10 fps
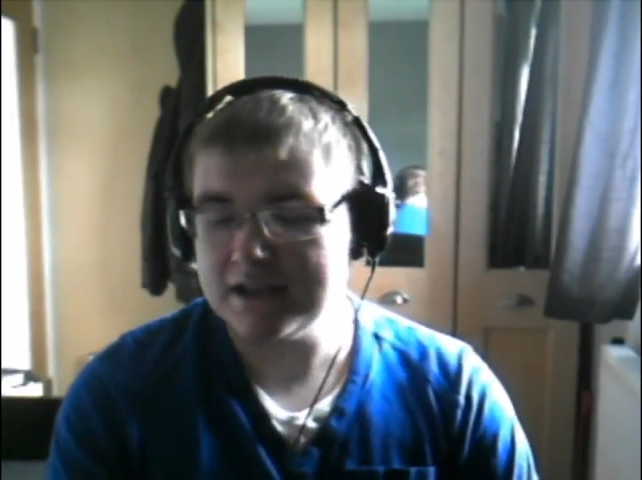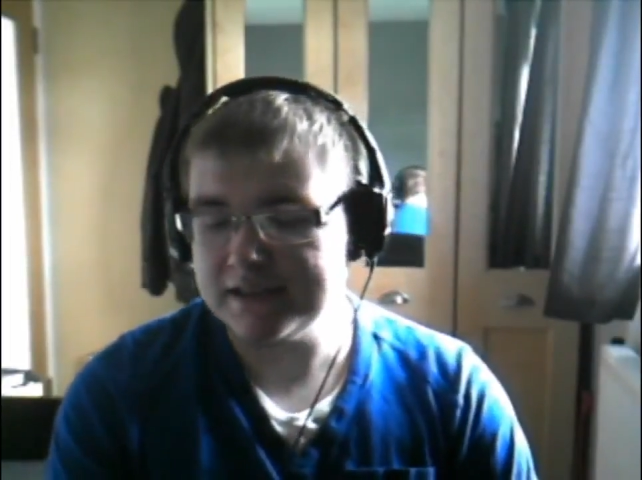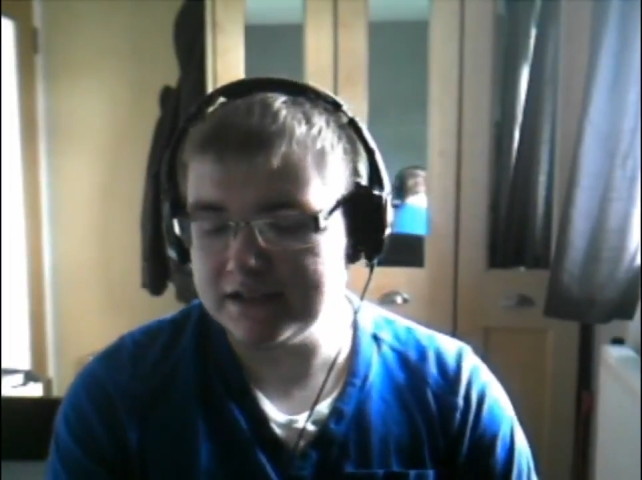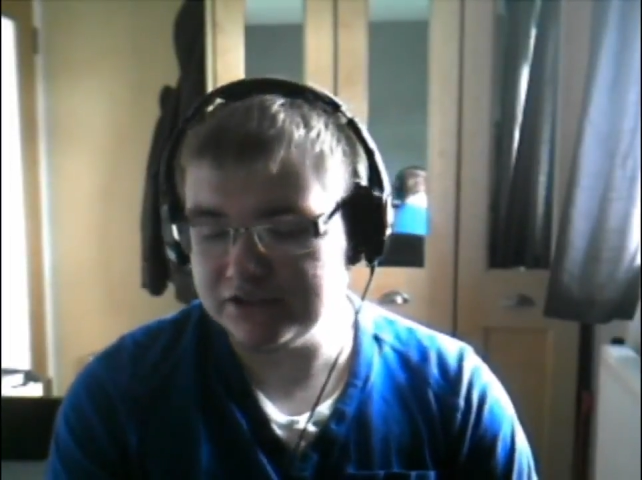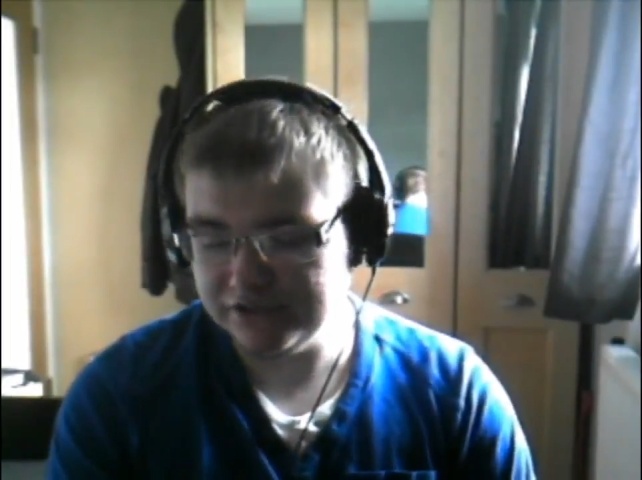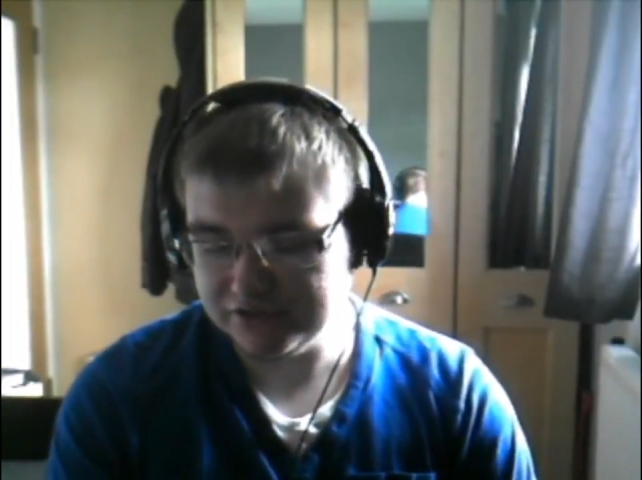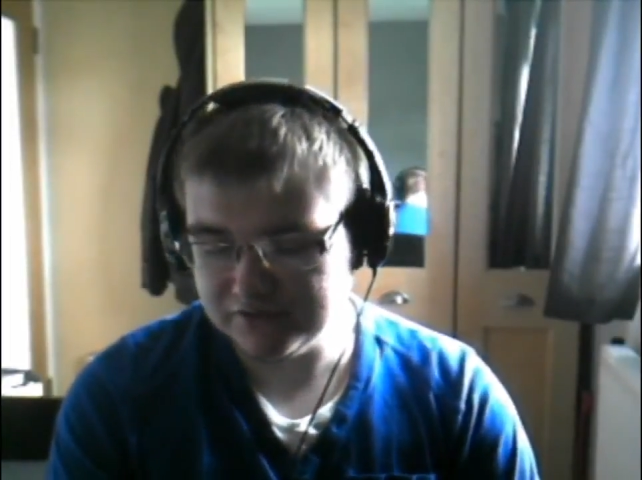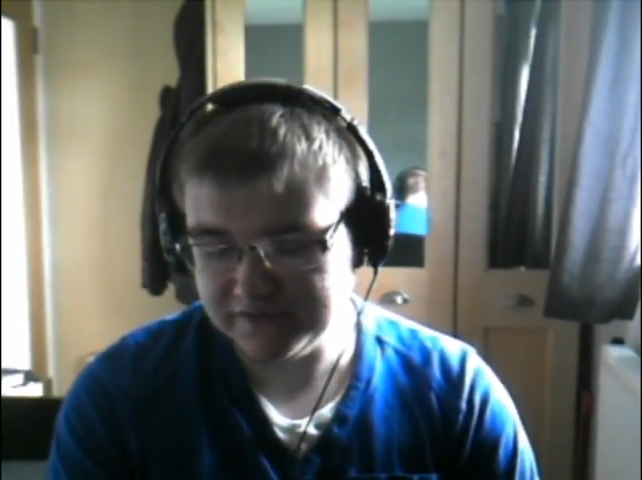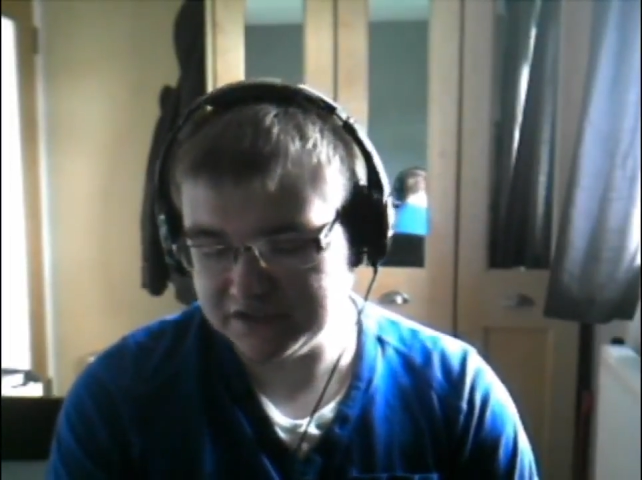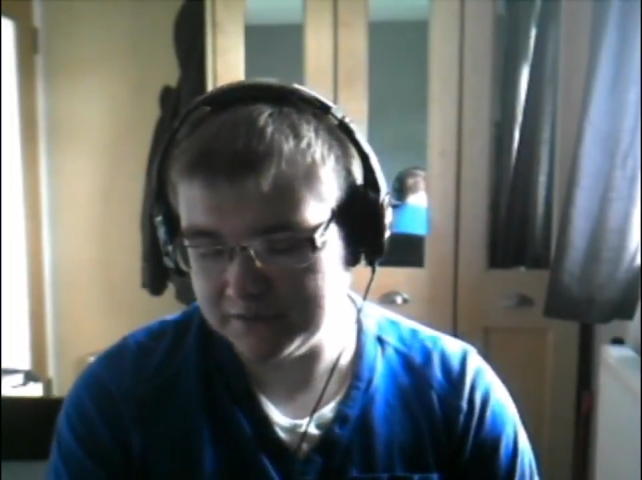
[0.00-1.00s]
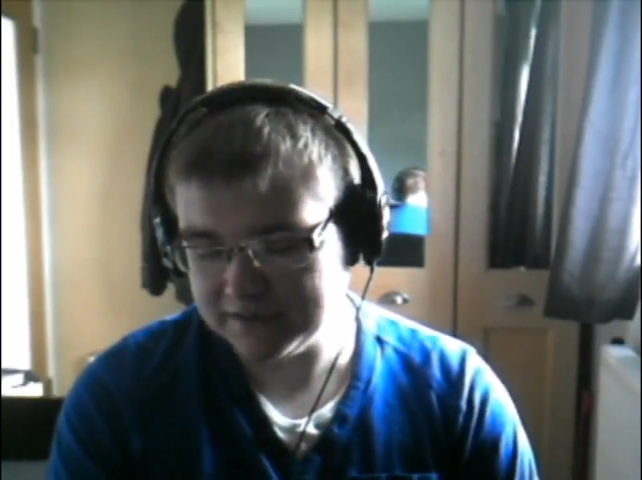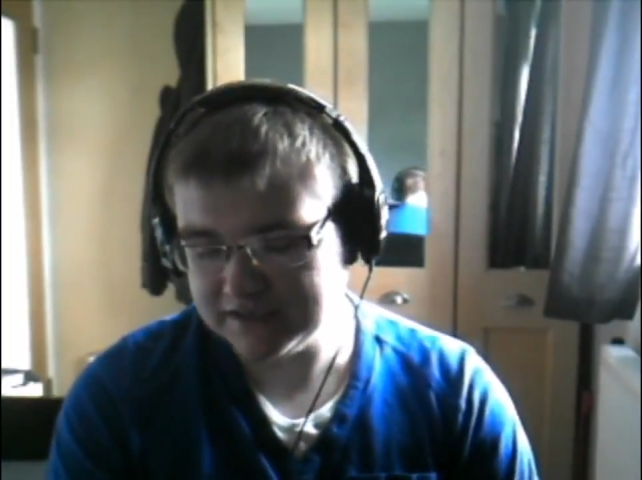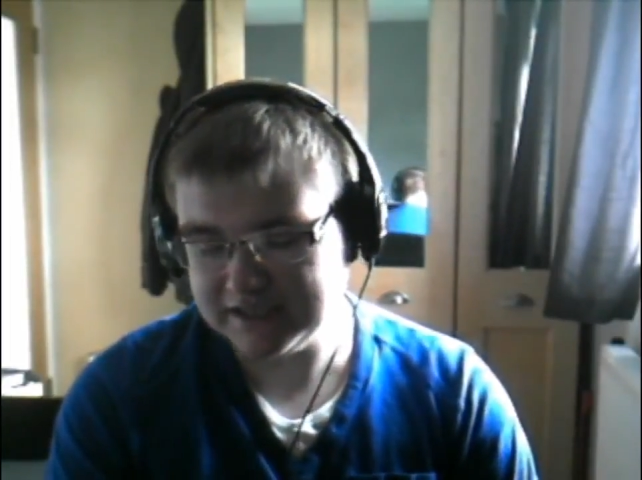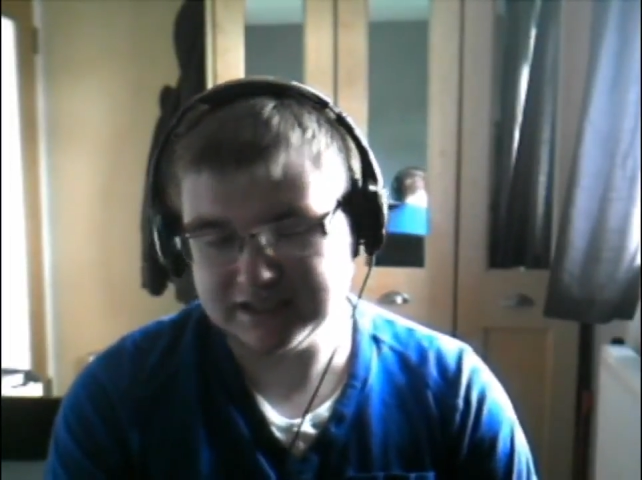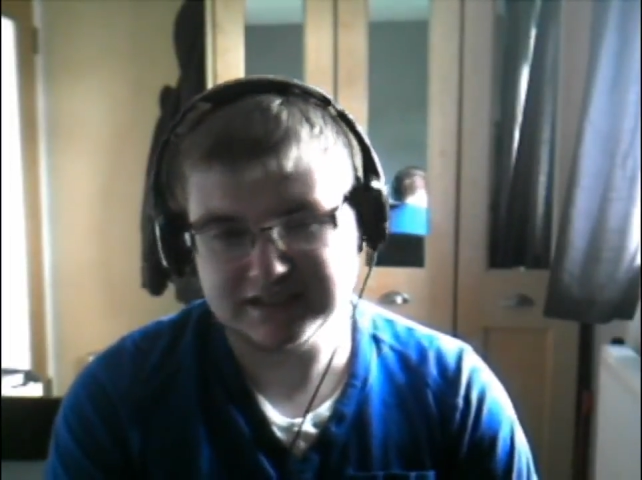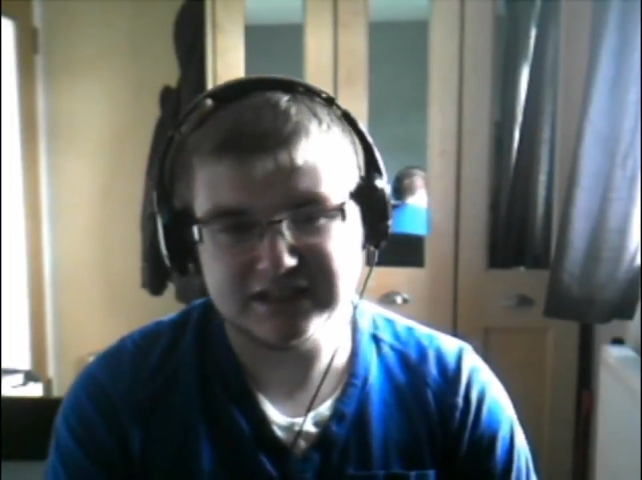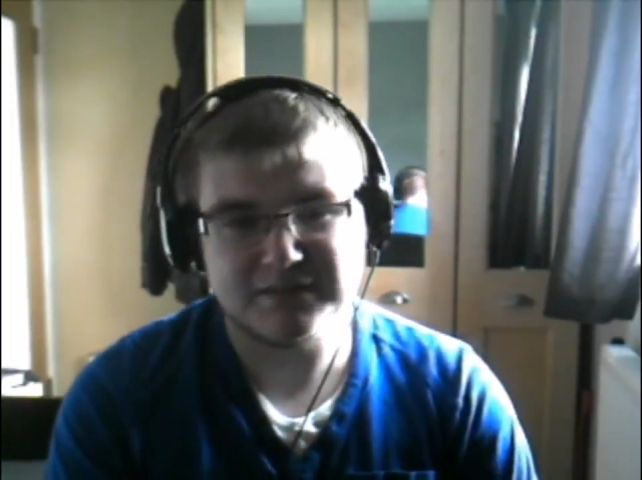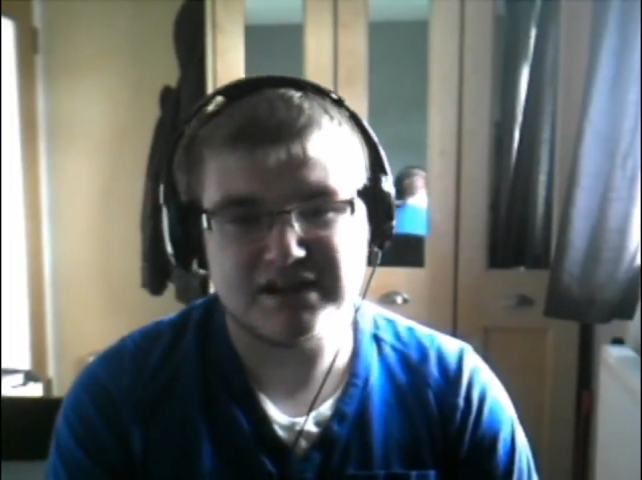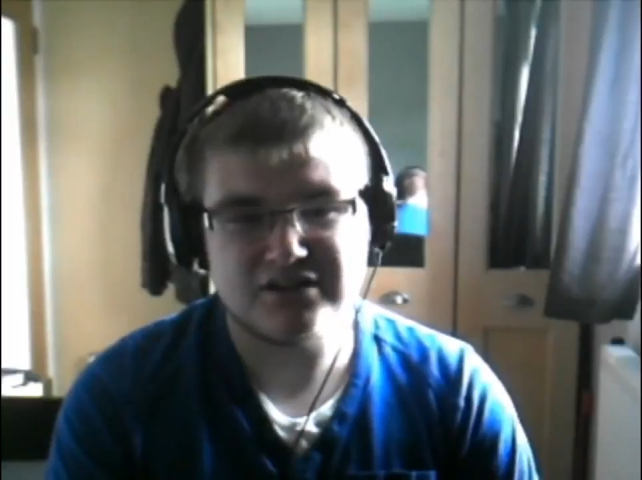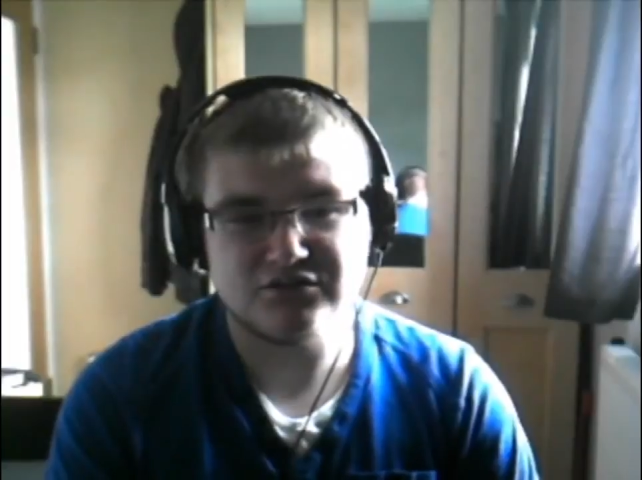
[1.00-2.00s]
and then do some video editing
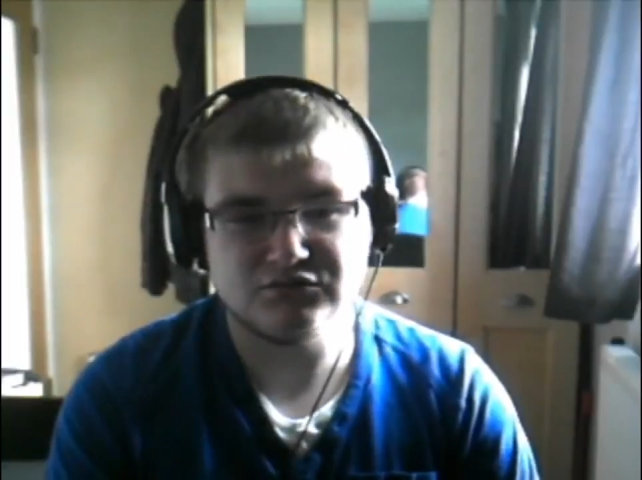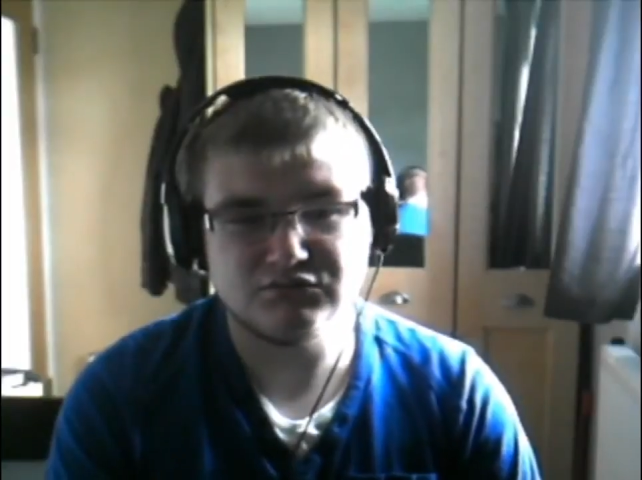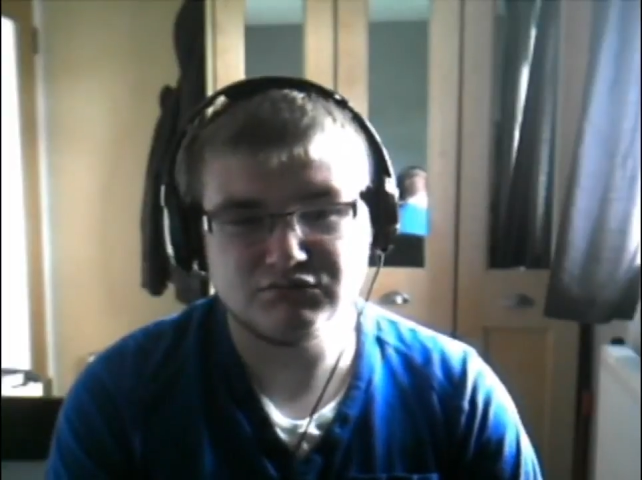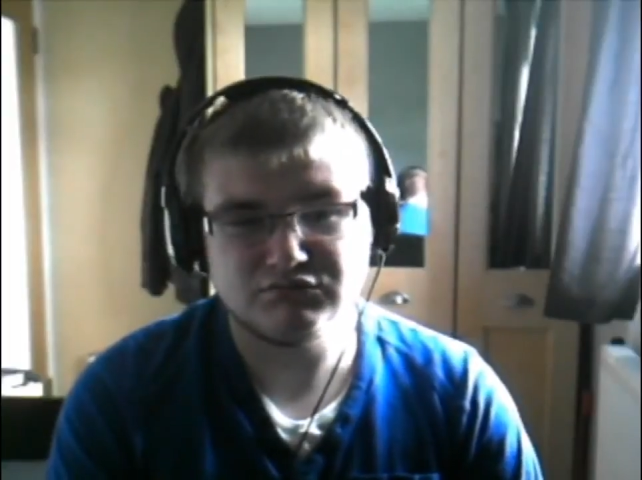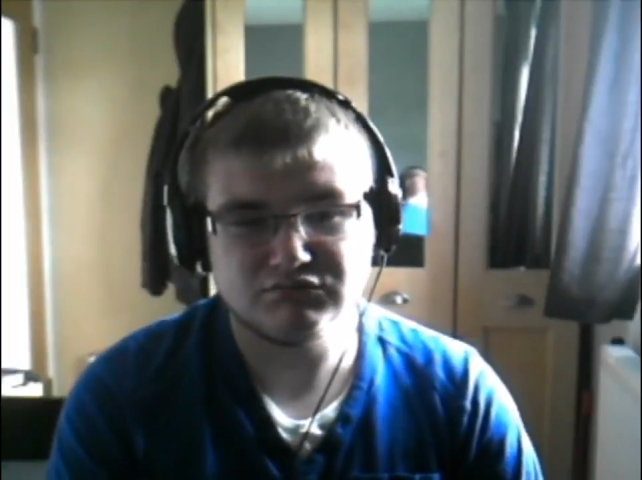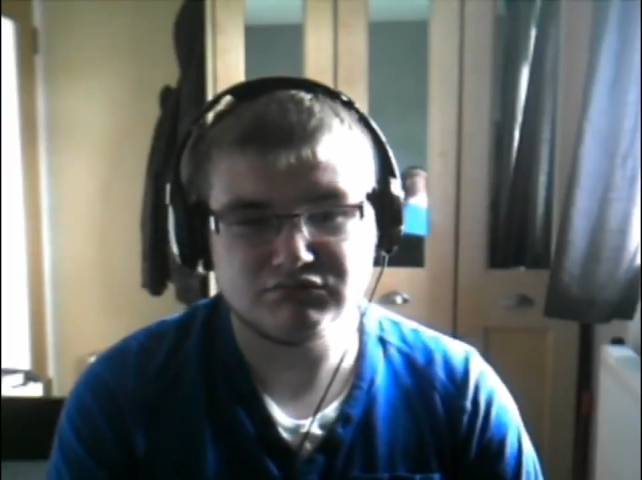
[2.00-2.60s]
till about